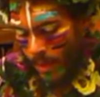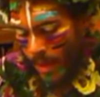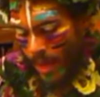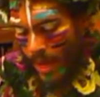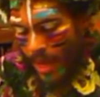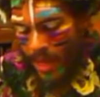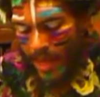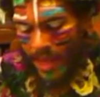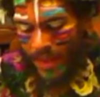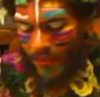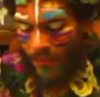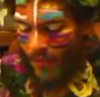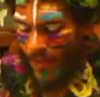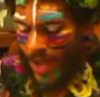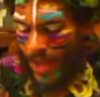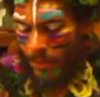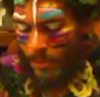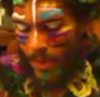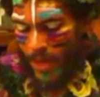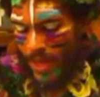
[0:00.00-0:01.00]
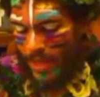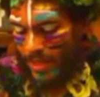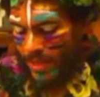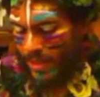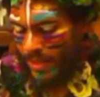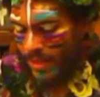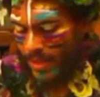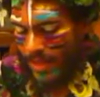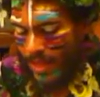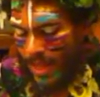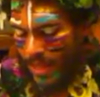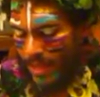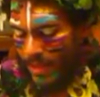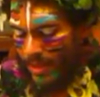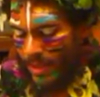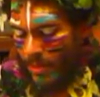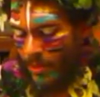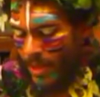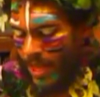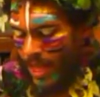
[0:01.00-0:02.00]
I had fat patients that
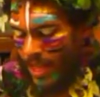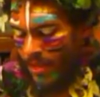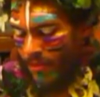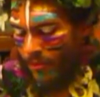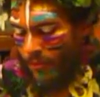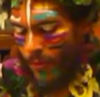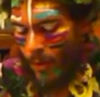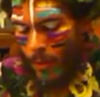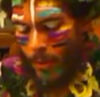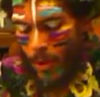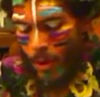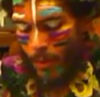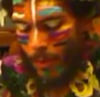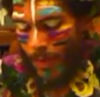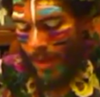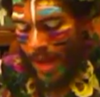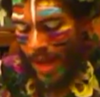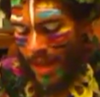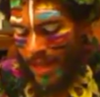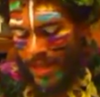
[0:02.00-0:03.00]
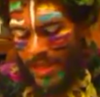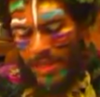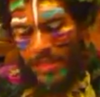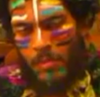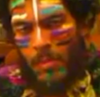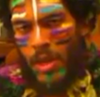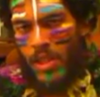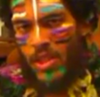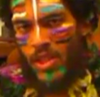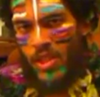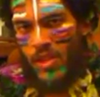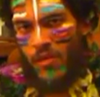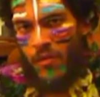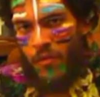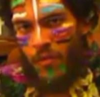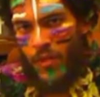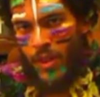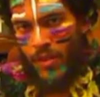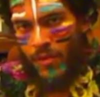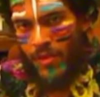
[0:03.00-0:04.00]
eliminated from their body as much as
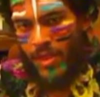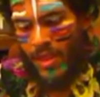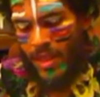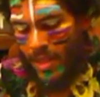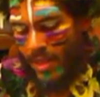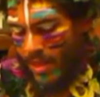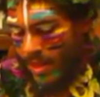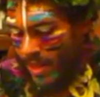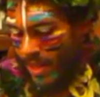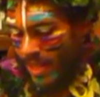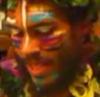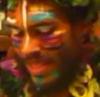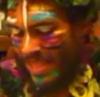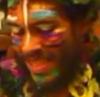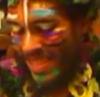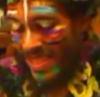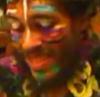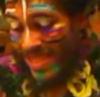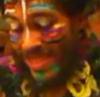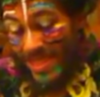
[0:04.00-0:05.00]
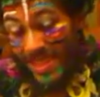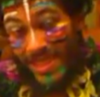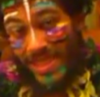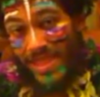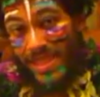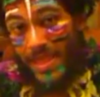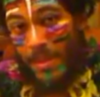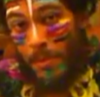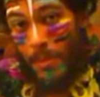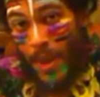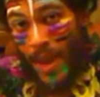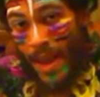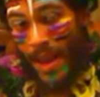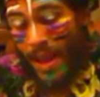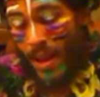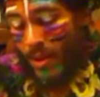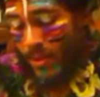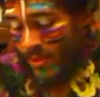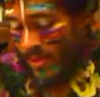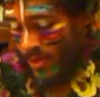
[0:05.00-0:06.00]
50 to 60
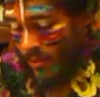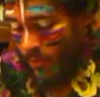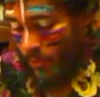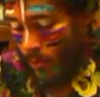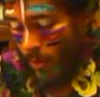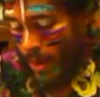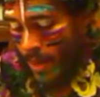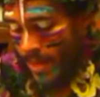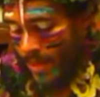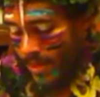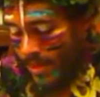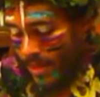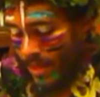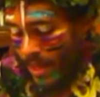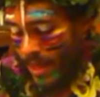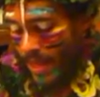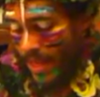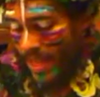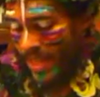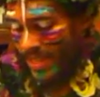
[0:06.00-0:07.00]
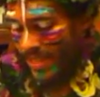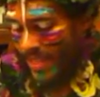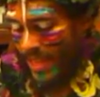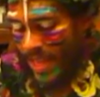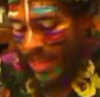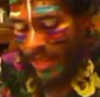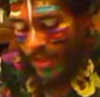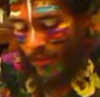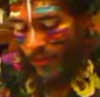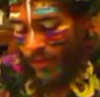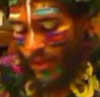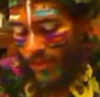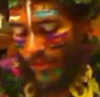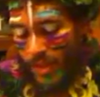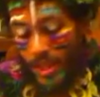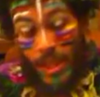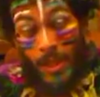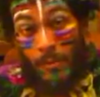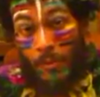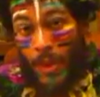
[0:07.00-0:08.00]
pounds of waste and 10 to
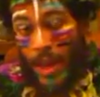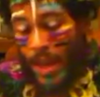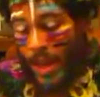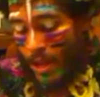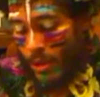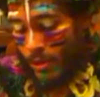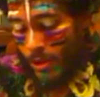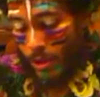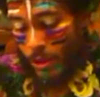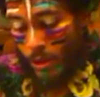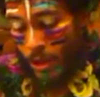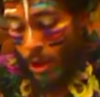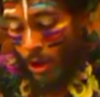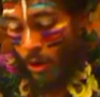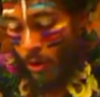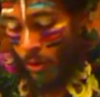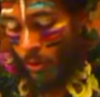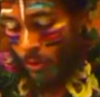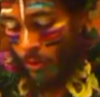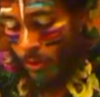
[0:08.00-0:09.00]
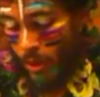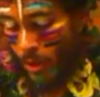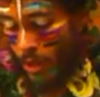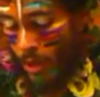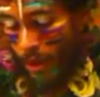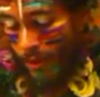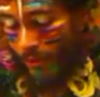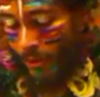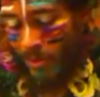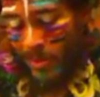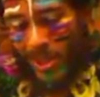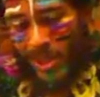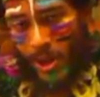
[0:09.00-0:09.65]
15 pounds alone from the